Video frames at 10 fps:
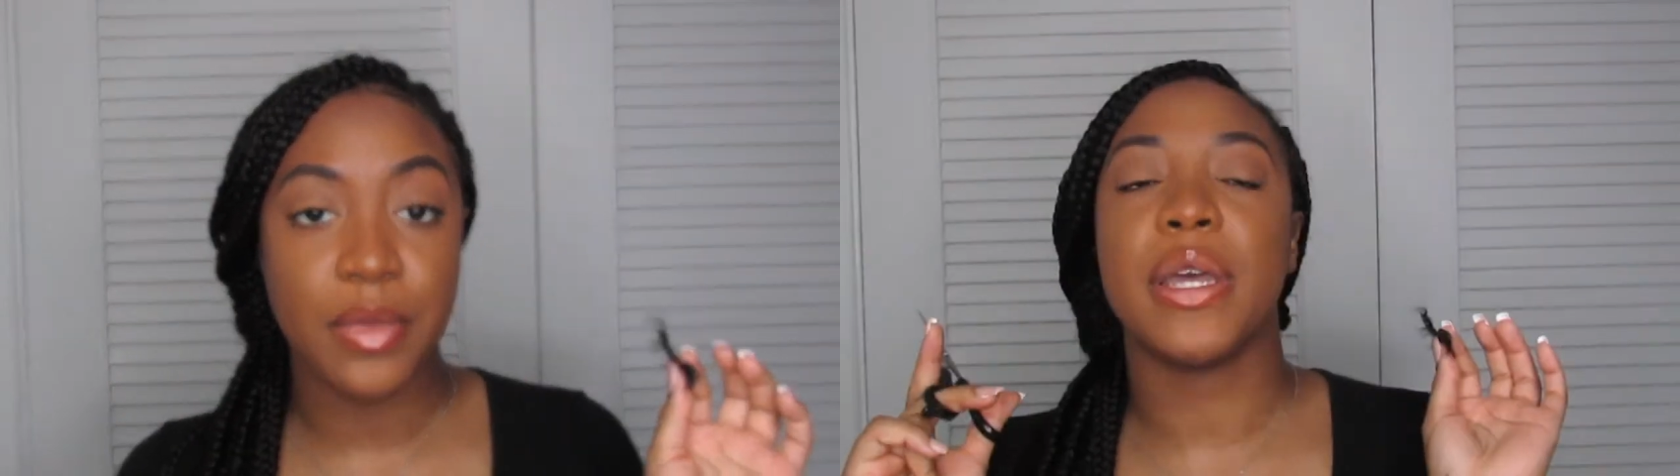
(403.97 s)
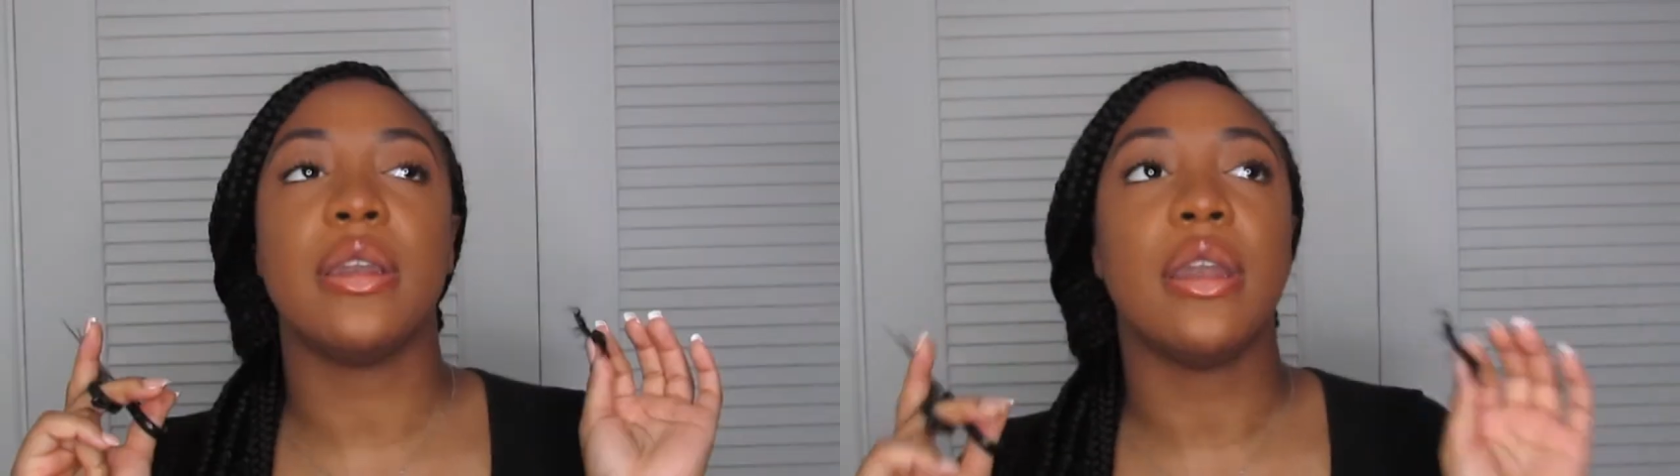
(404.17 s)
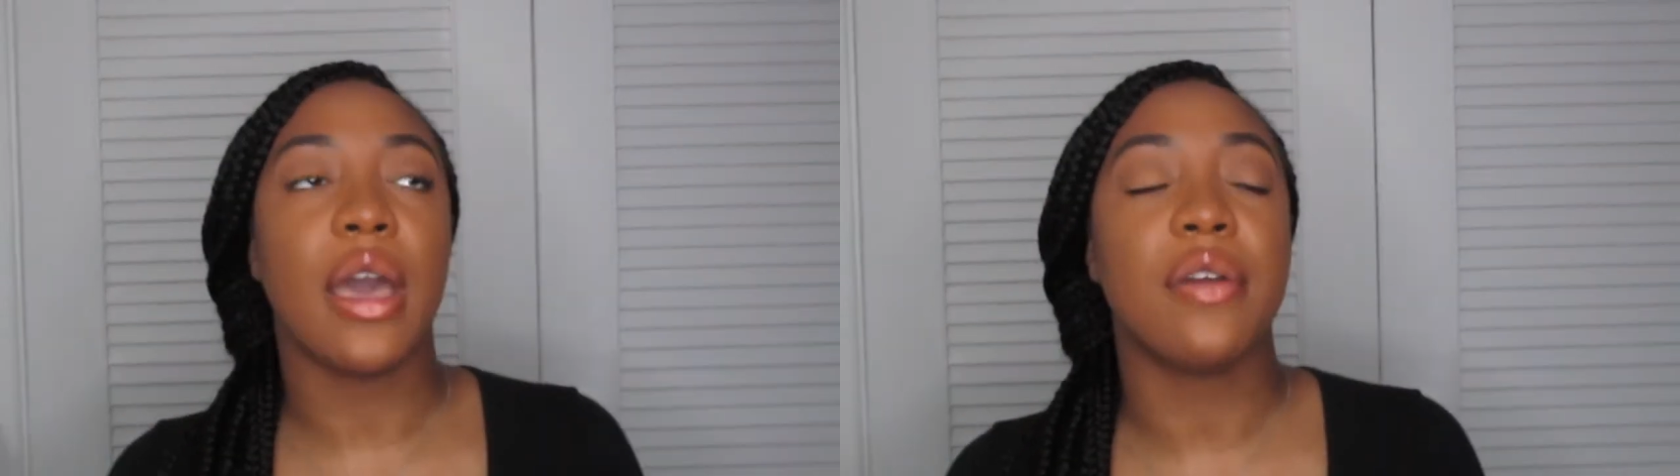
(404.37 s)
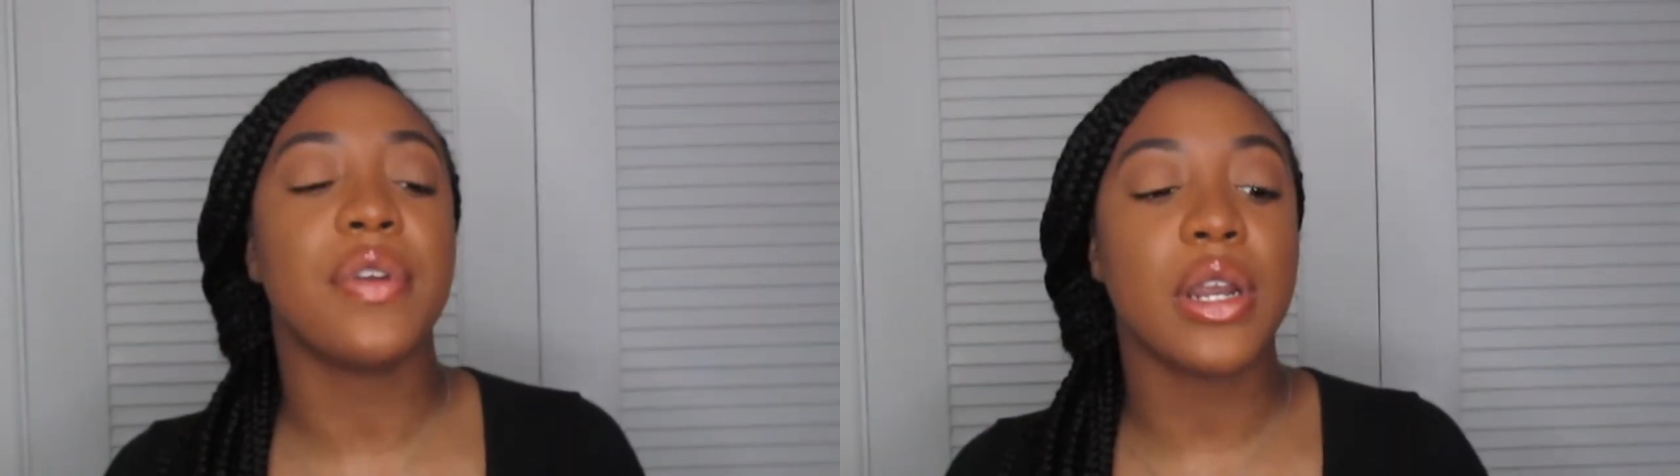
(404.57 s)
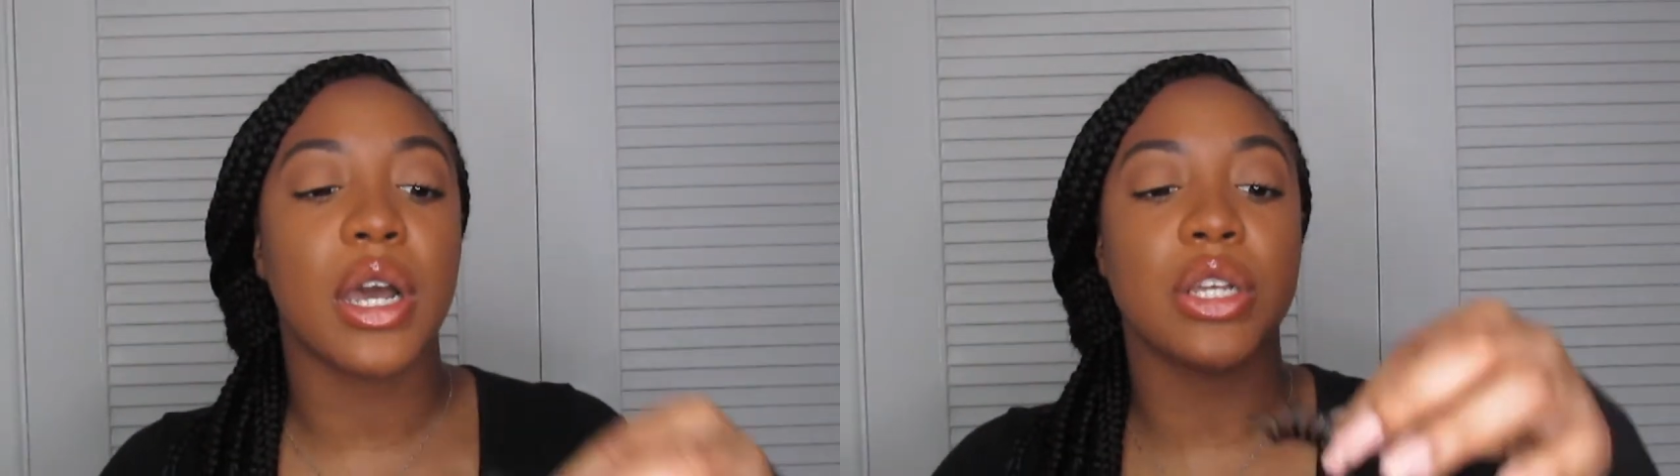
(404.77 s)
But
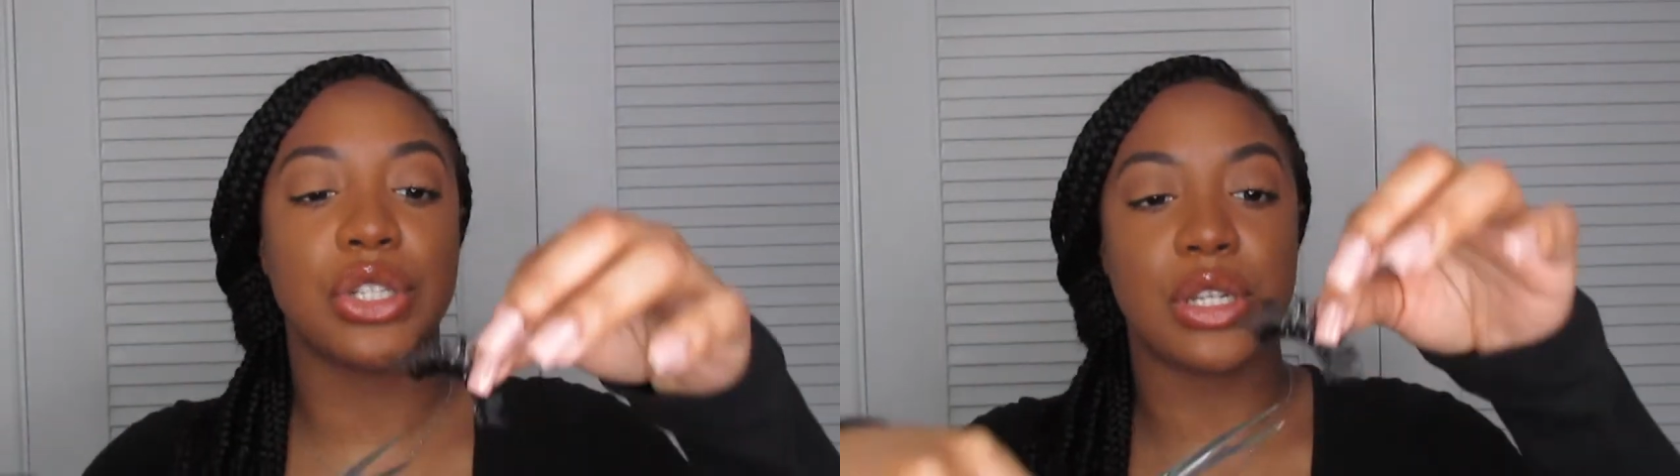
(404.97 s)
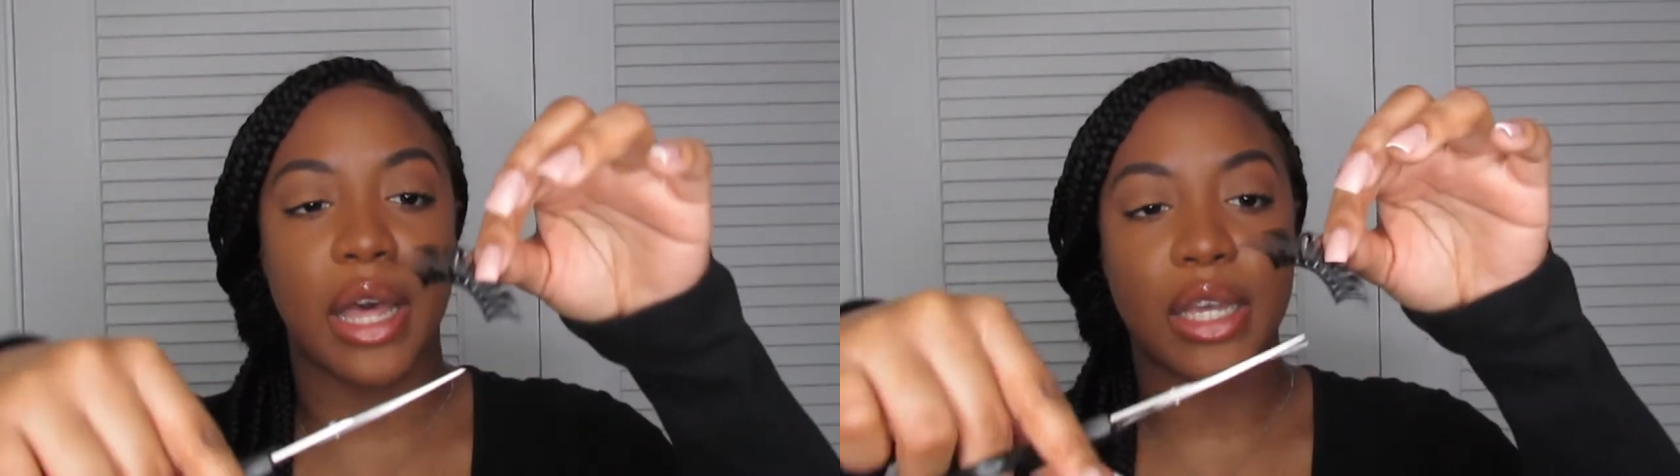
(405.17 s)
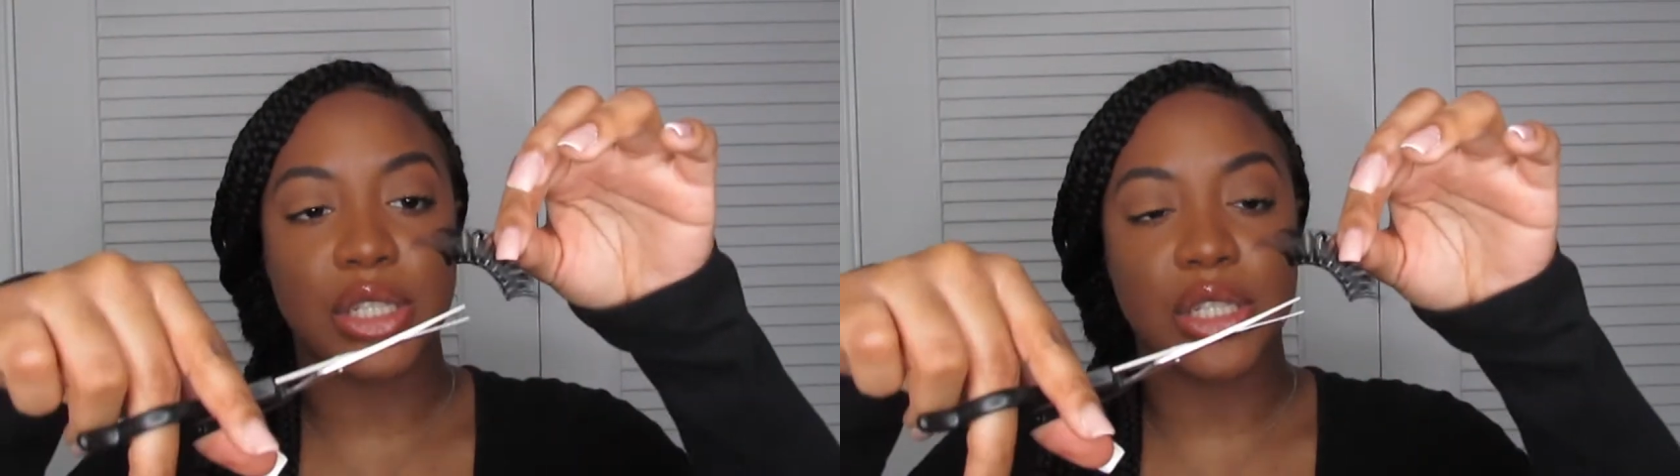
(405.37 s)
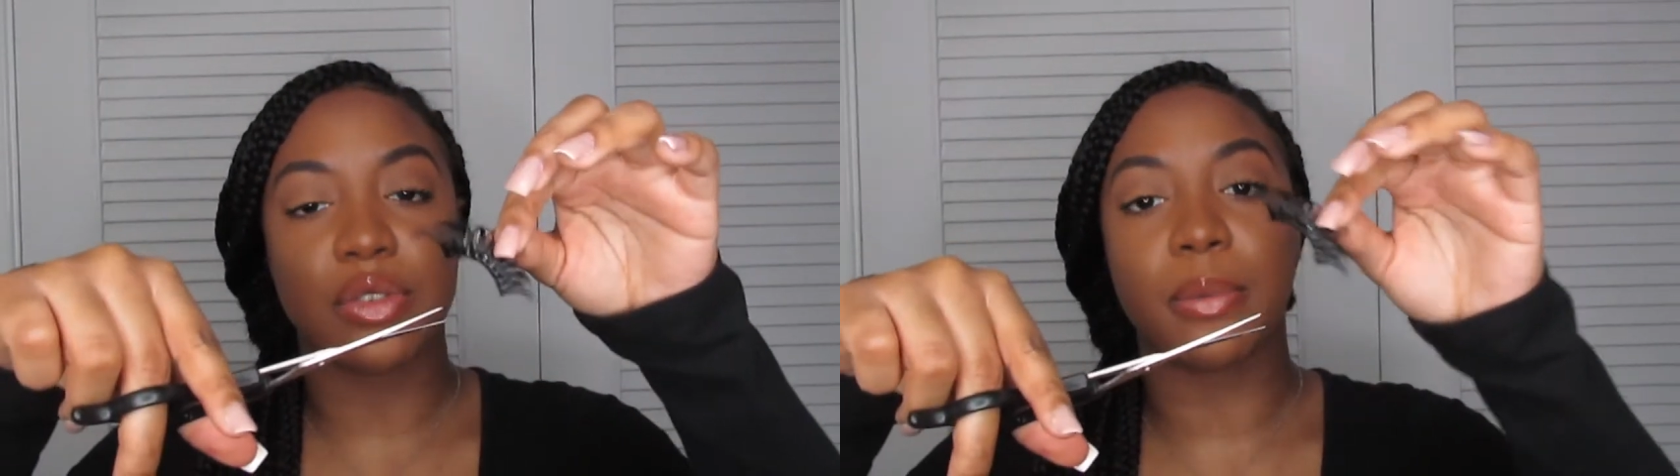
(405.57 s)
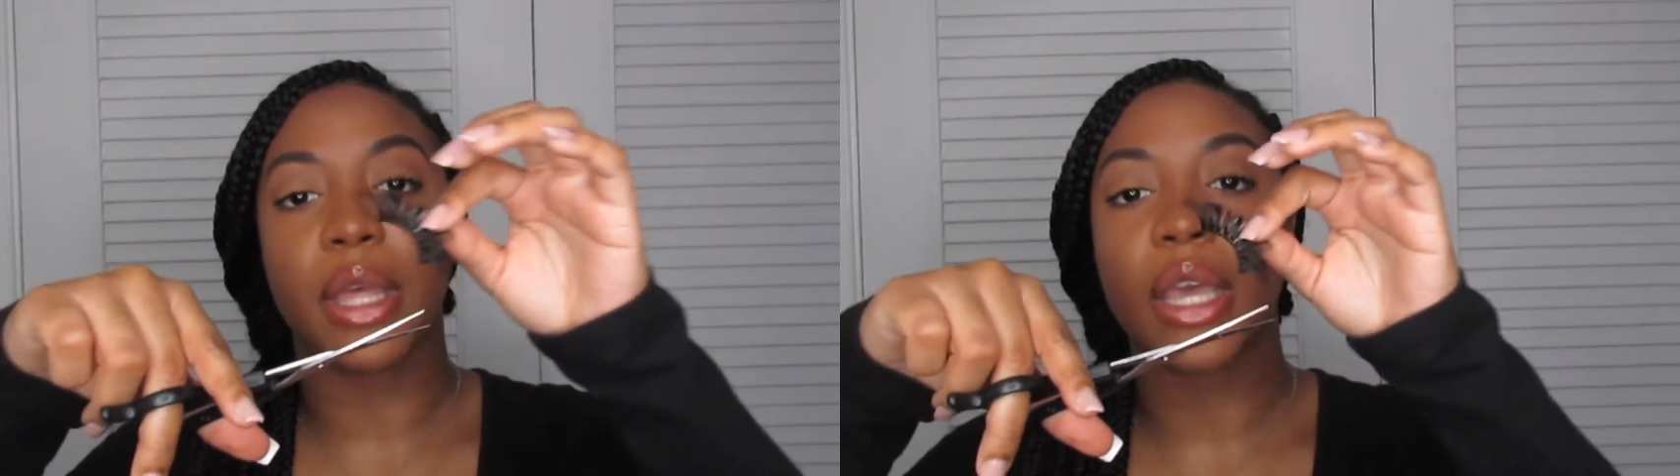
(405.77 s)
never cut your lashes
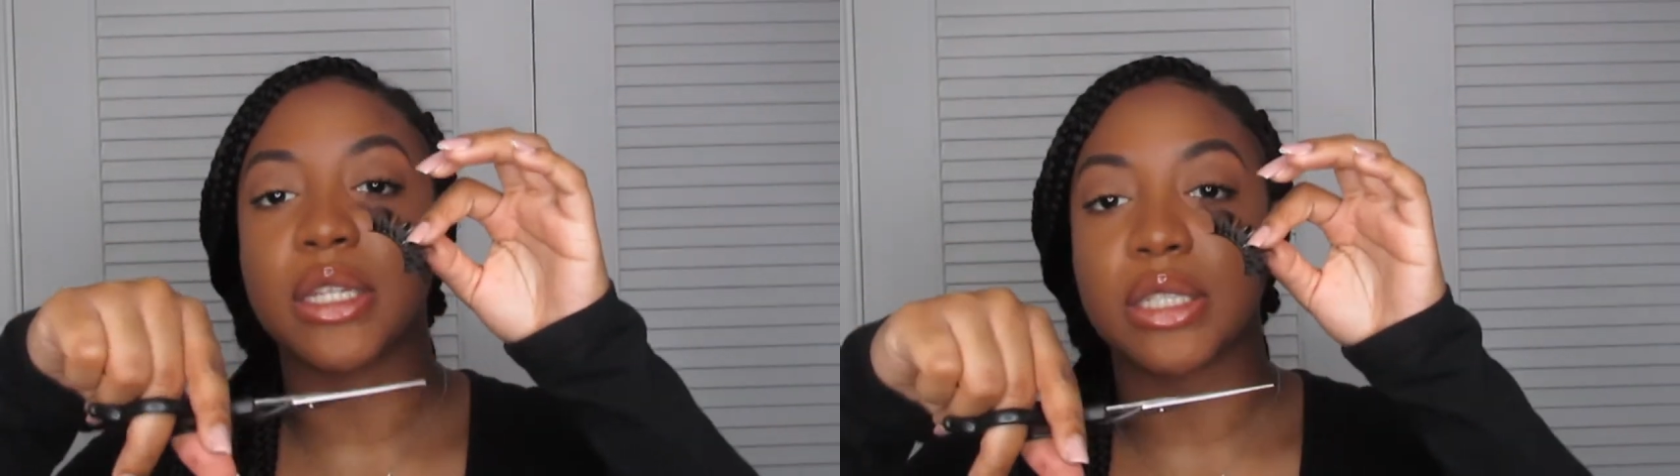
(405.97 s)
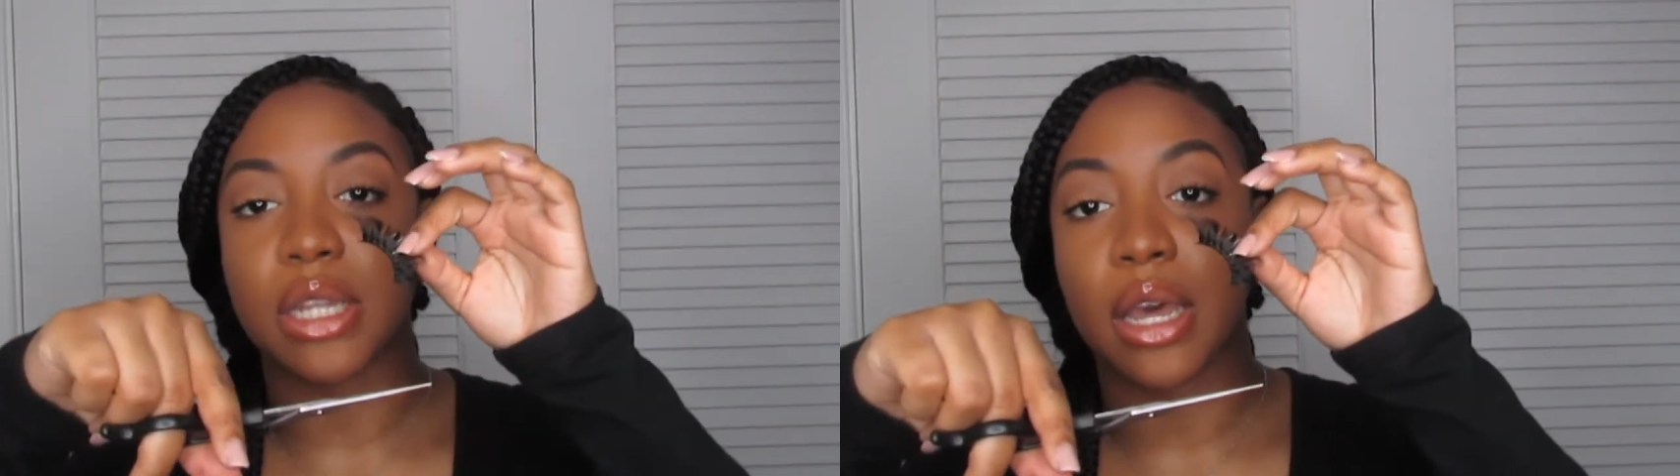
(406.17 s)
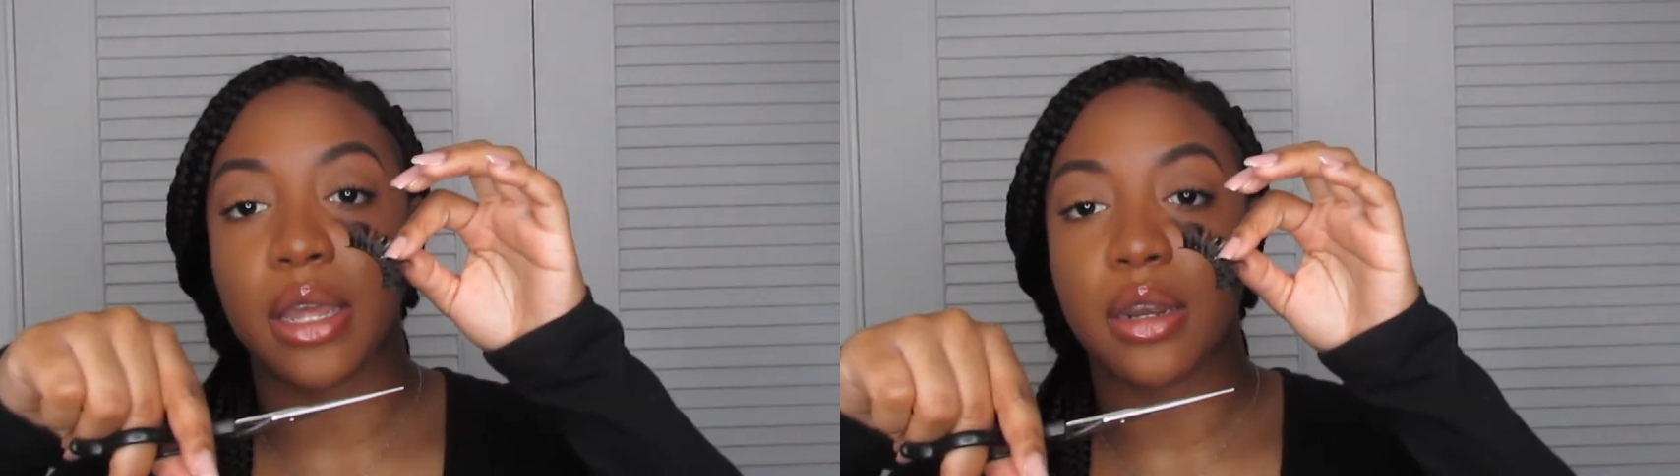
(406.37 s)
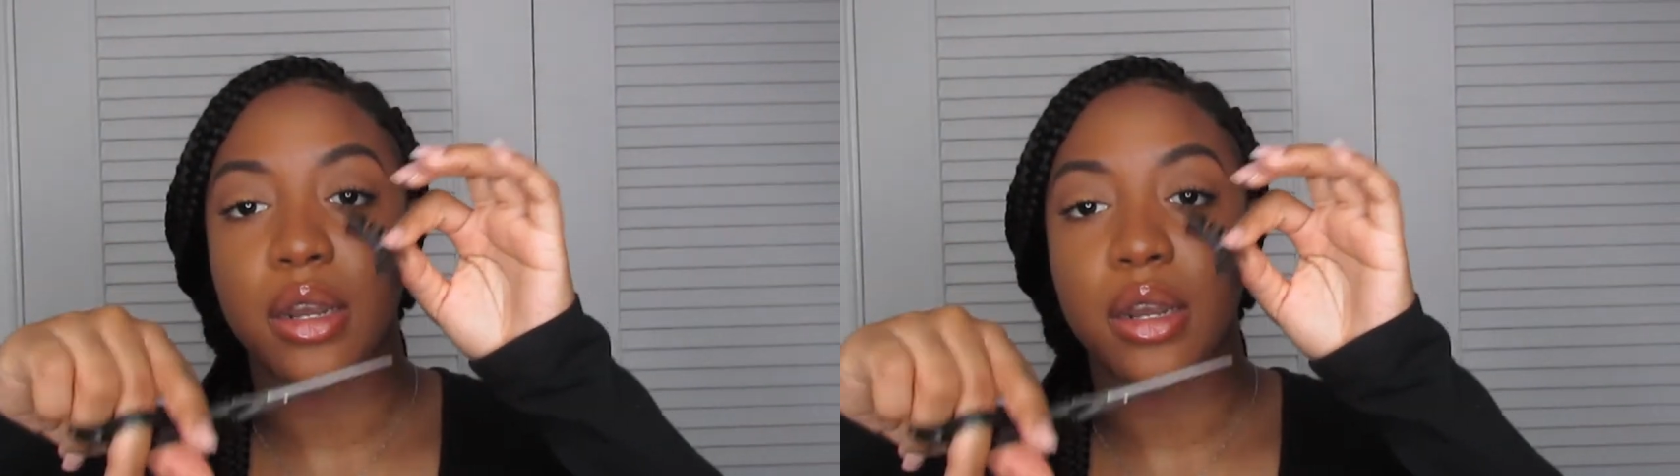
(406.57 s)
from the inside.